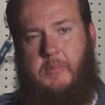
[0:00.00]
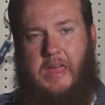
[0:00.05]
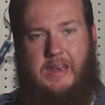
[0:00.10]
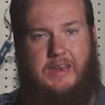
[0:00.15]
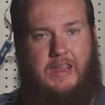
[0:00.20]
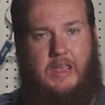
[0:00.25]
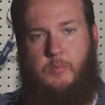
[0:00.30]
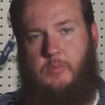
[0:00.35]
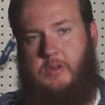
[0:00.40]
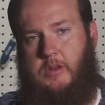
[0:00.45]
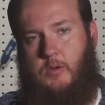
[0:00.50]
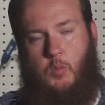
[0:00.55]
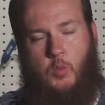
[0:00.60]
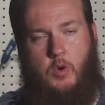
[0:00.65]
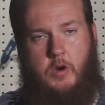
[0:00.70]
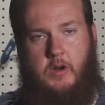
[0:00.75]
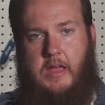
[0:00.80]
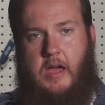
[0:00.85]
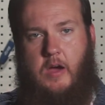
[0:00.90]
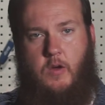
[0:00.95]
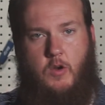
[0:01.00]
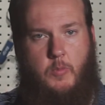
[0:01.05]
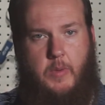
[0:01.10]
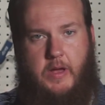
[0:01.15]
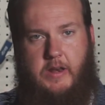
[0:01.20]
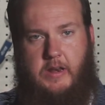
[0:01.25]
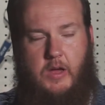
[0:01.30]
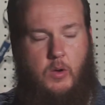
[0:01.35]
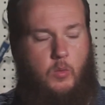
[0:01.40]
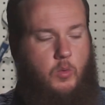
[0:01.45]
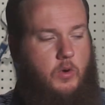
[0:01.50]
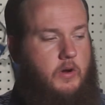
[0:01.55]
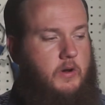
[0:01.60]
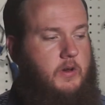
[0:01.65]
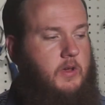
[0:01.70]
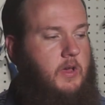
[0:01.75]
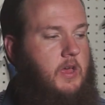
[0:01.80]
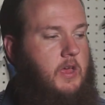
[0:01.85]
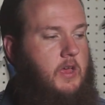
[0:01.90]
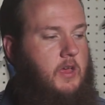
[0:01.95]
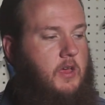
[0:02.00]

That name didn't work out on my network